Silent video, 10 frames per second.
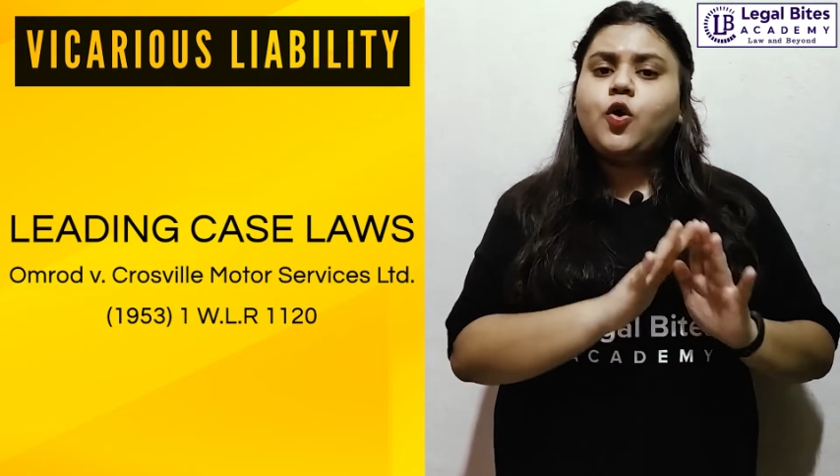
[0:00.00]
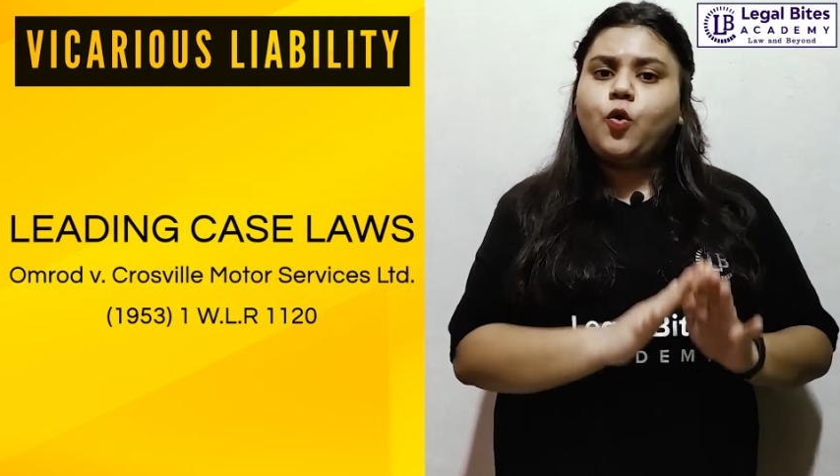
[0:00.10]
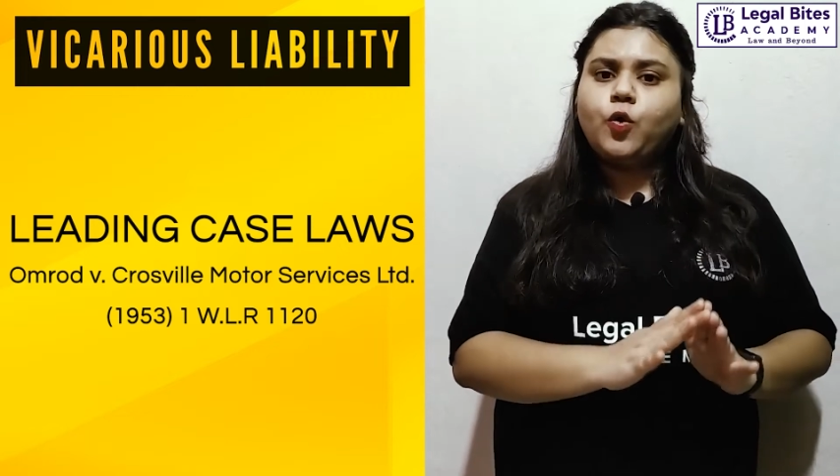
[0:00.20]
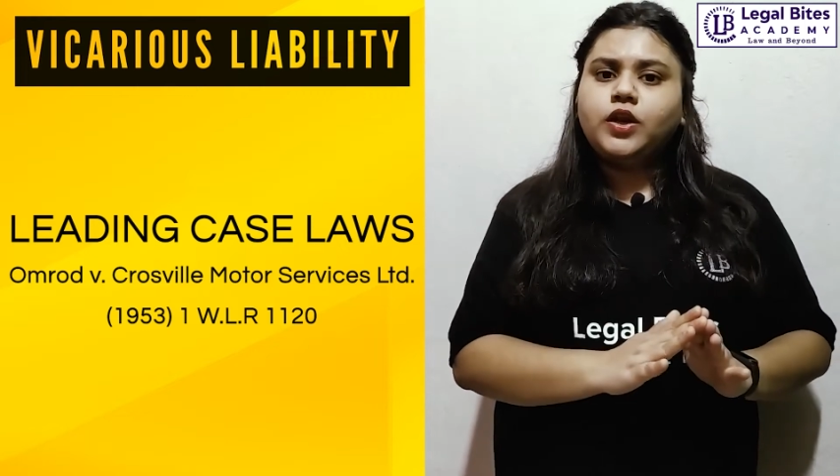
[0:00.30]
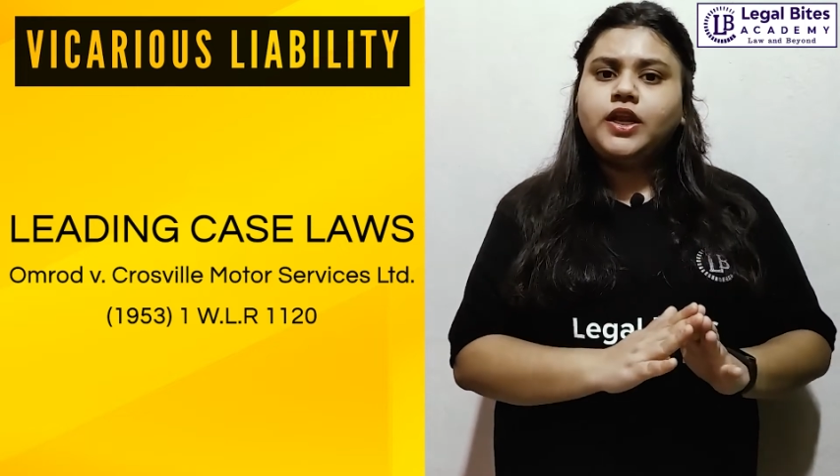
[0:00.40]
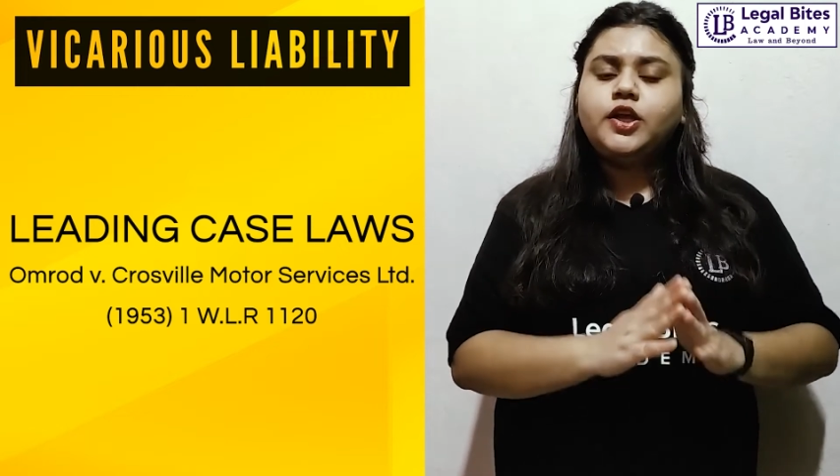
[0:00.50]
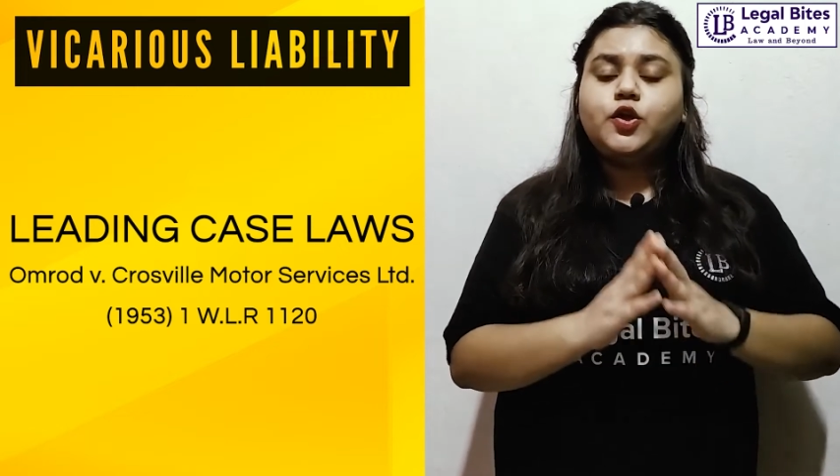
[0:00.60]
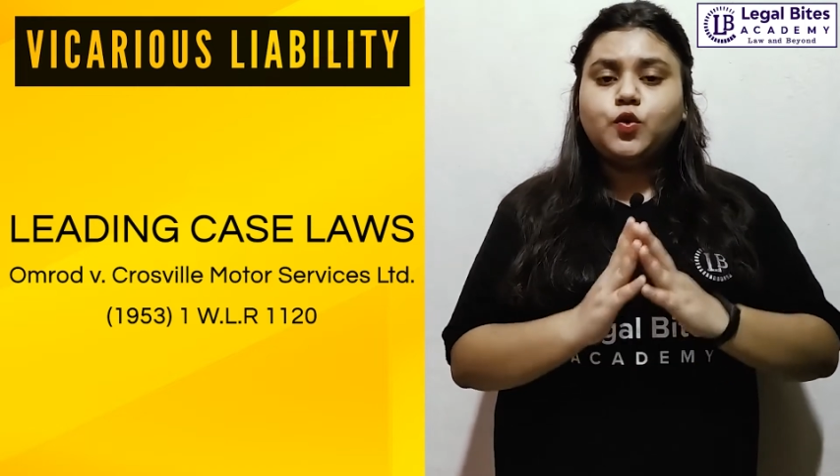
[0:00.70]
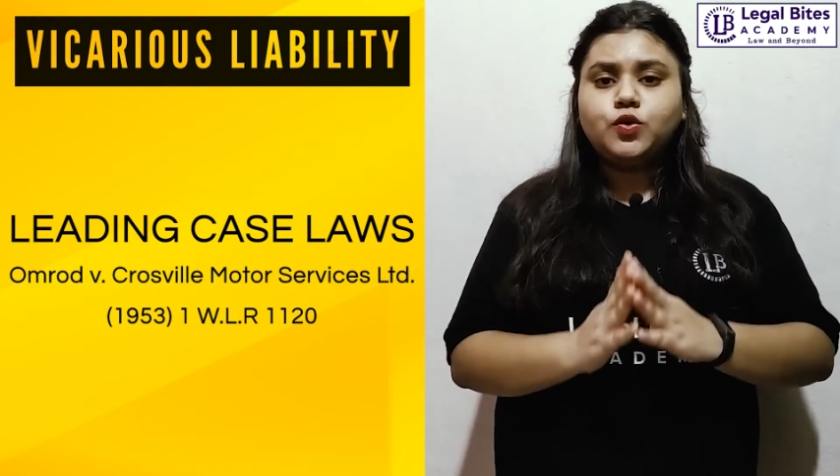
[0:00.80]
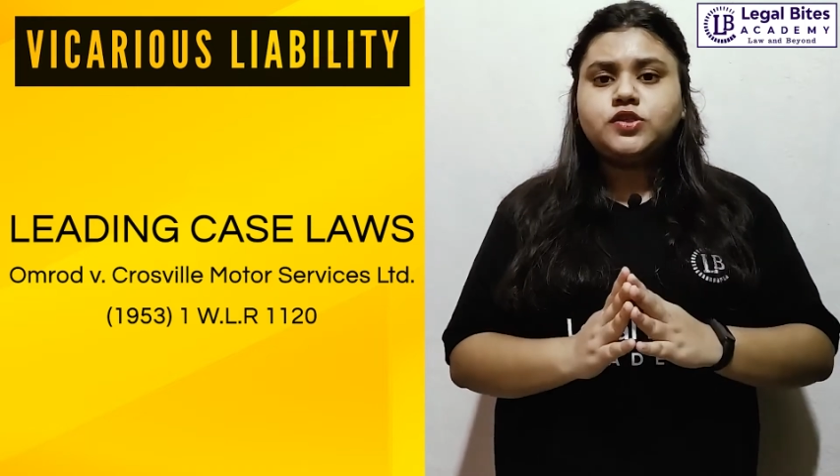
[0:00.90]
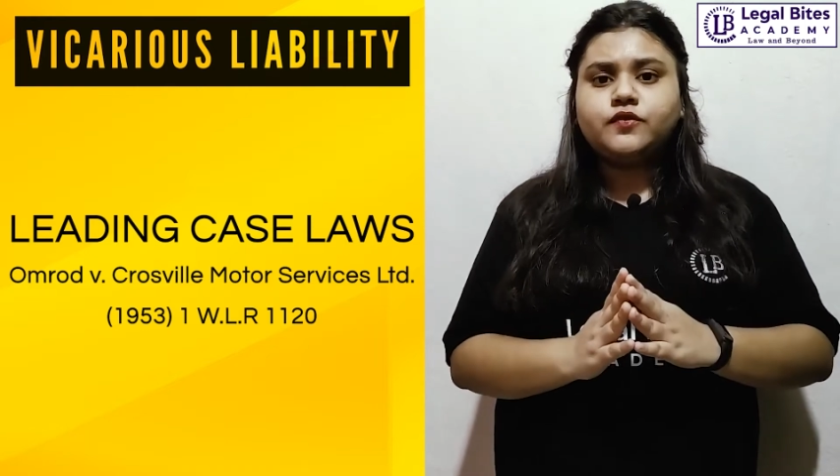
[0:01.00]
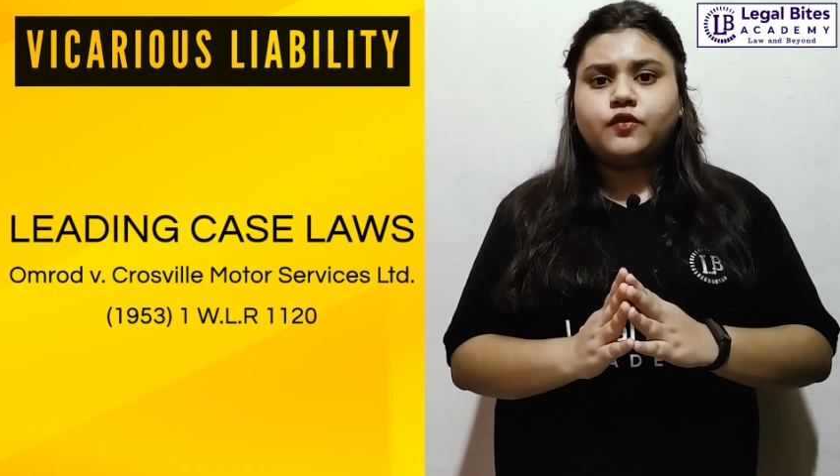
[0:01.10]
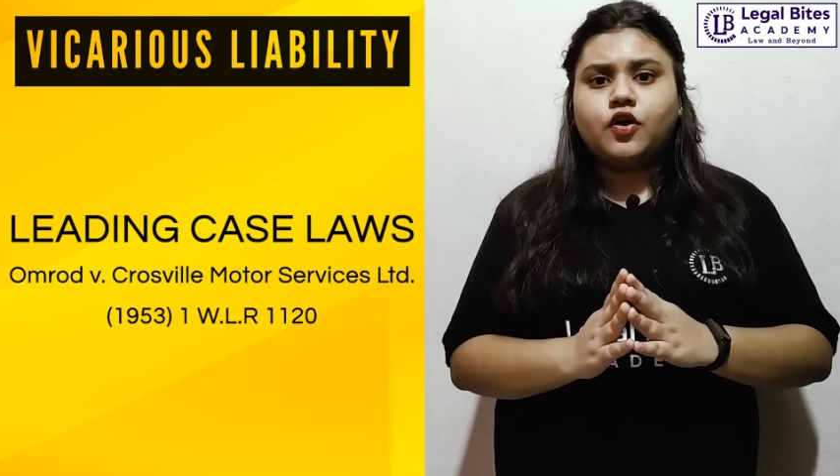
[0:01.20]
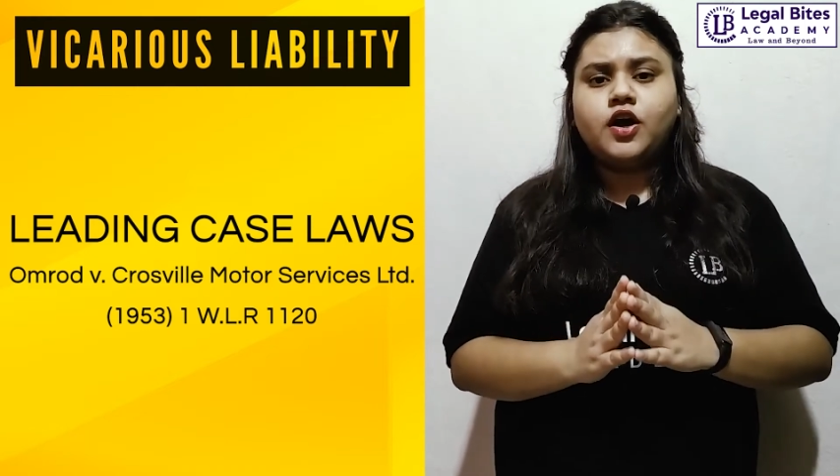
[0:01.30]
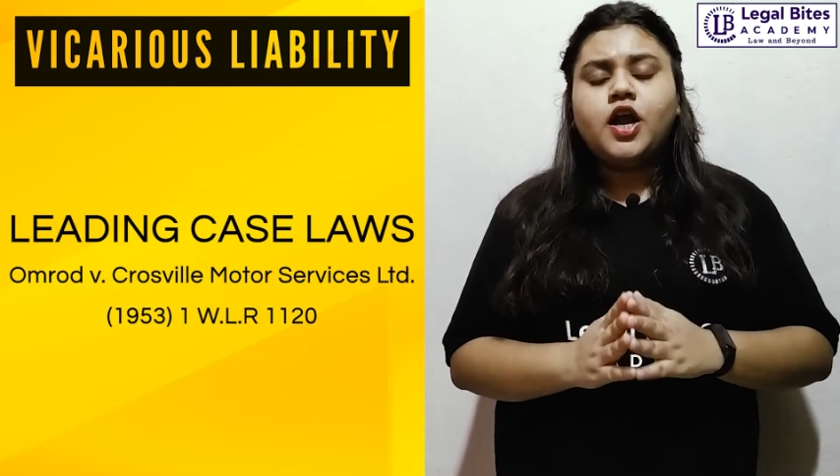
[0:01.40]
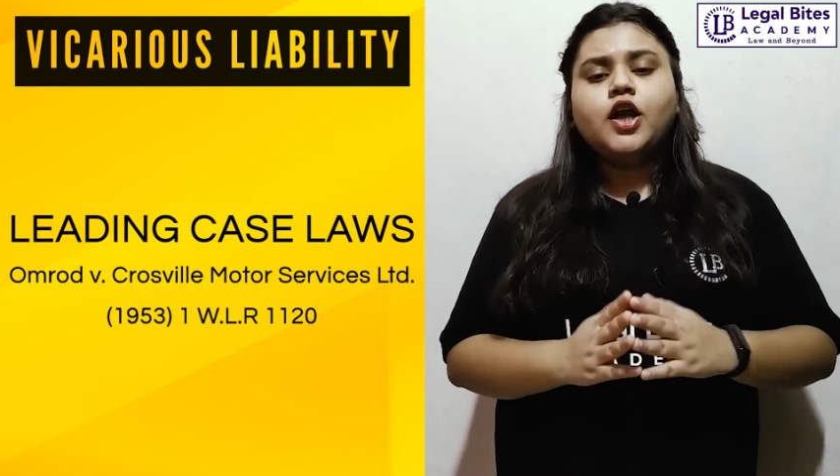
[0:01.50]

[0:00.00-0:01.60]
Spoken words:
wholly used for